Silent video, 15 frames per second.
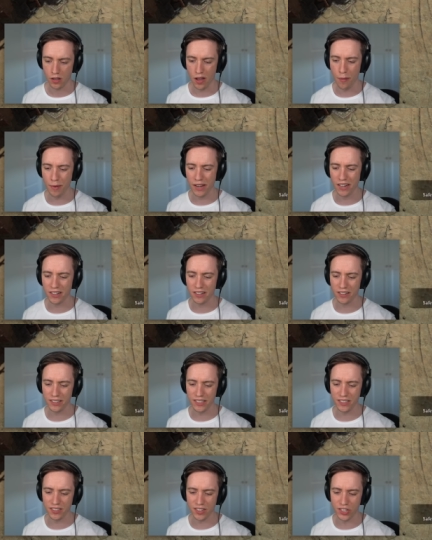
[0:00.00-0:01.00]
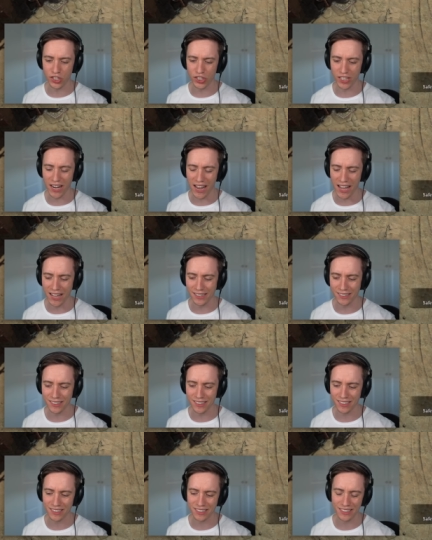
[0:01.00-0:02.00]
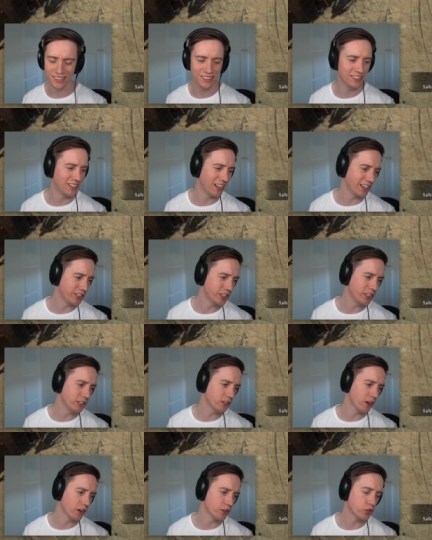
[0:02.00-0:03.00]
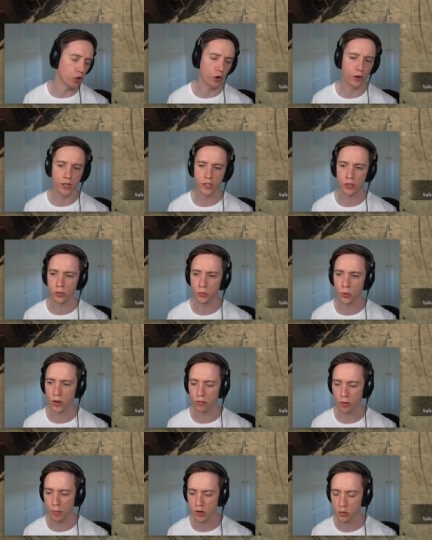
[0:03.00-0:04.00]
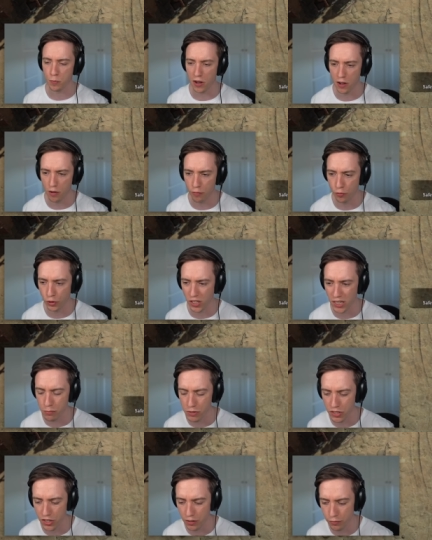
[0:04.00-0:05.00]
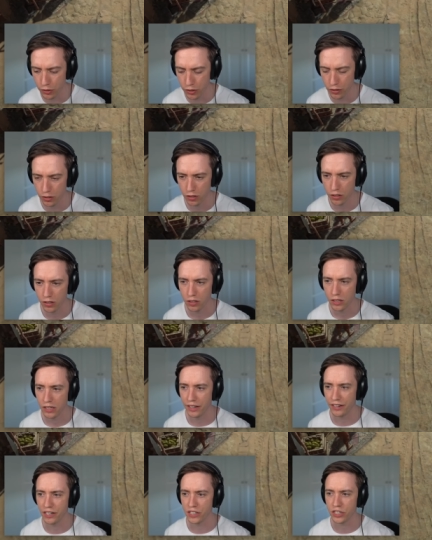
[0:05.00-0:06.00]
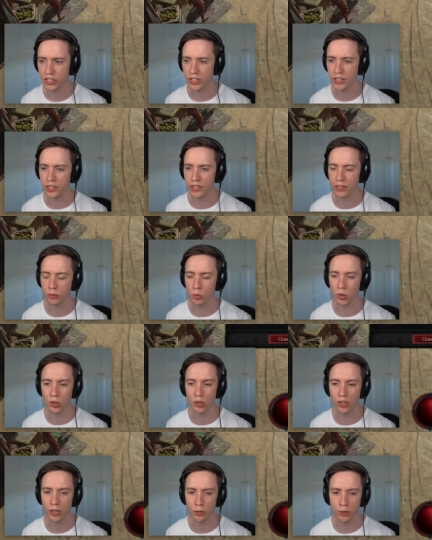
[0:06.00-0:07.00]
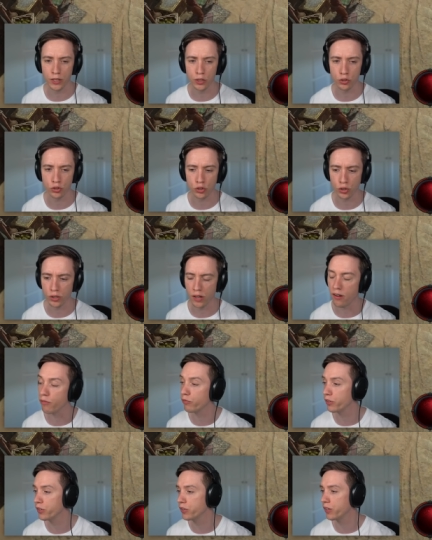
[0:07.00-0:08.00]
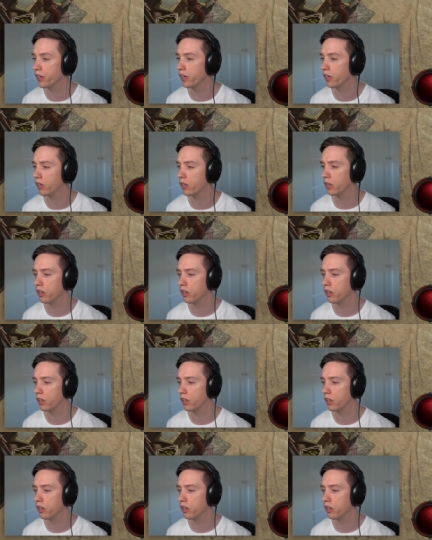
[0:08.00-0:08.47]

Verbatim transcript: I mean, there is a chance that she's gonna turn into one of the most powerful demons ever, and that she will literally destroy everything.